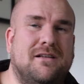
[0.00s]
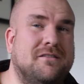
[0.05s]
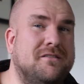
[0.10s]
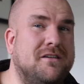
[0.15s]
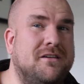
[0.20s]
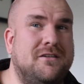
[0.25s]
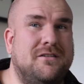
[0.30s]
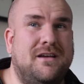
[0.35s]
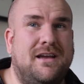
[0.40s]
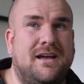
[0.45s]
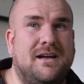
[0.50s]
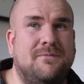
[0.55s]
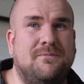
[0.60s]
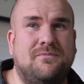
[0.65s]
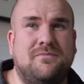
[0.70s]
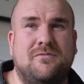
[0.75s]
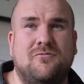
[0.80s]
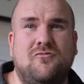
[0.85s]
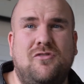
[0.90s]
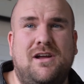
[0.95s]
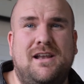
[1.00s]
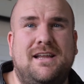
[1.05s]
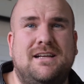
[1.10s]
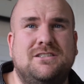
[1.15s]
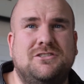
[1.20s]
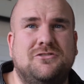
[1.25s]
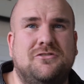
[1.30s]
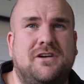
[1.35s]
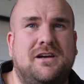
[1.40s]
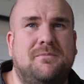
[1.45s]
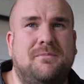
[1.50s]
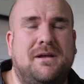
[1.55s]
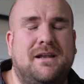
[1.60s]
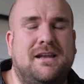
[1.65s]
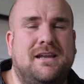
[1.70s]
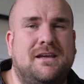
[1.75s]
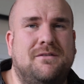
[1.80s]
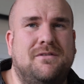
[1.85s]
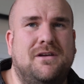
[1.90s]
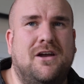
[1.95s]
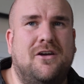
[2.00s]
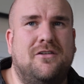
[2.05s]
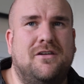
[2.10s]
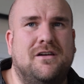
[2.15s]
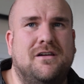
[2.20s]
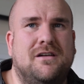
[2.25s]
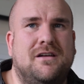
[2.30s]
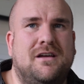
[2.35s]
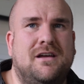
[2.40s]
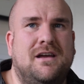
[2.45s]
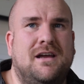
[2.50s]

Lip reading: So yeah, really enjoying being an EV owner.